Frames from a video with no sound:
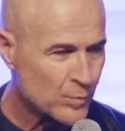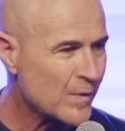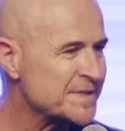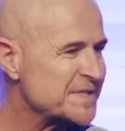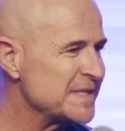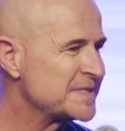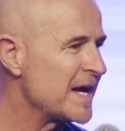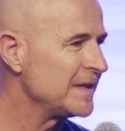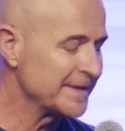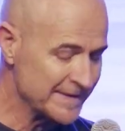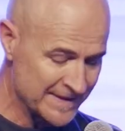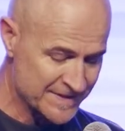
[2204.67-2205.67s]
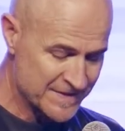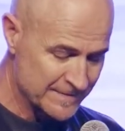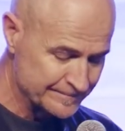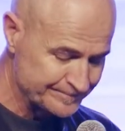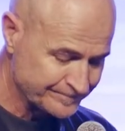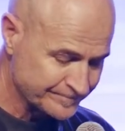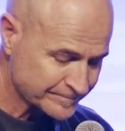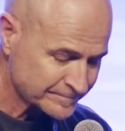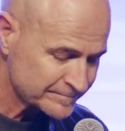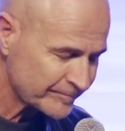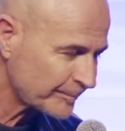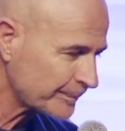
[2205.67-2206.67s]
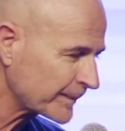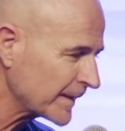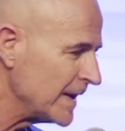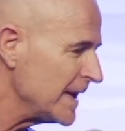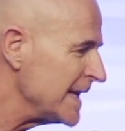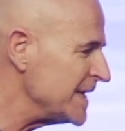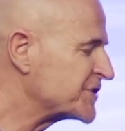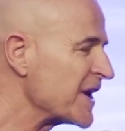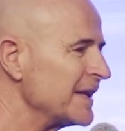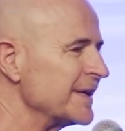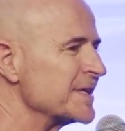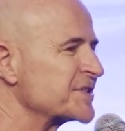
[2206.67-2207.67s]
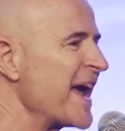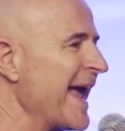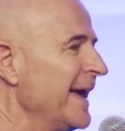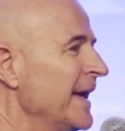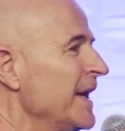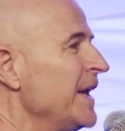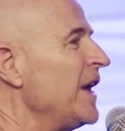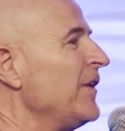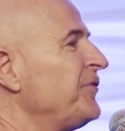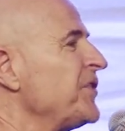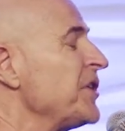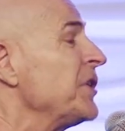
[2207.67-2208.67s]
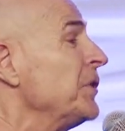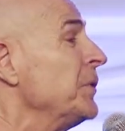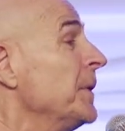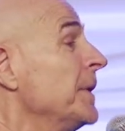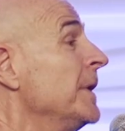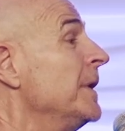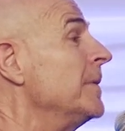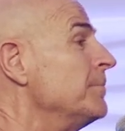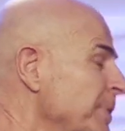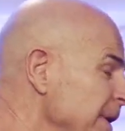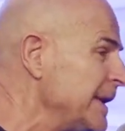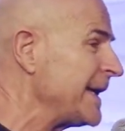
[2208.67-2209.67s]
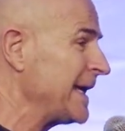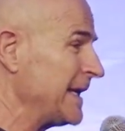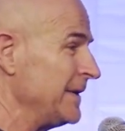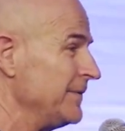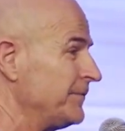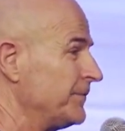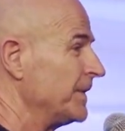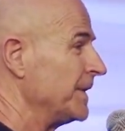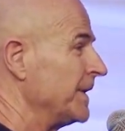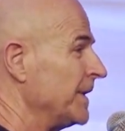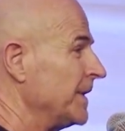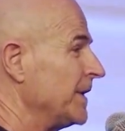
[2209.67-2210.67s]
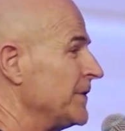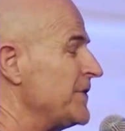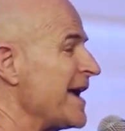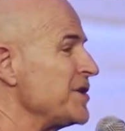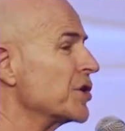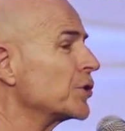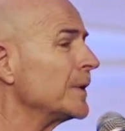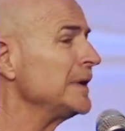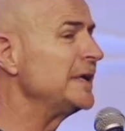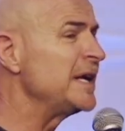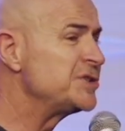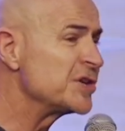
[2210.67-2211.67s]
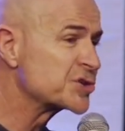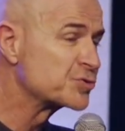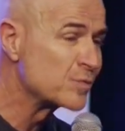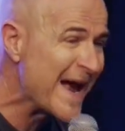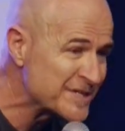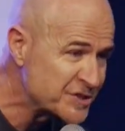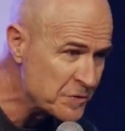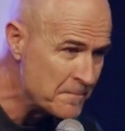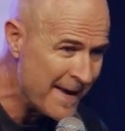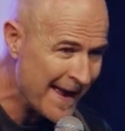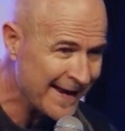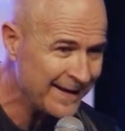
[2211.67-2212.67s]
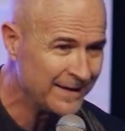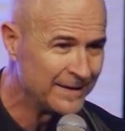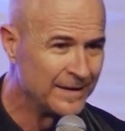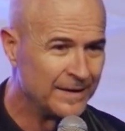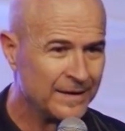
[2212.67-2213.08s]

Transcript: What's he telling us? He's telling hey, if you believe that your religious resume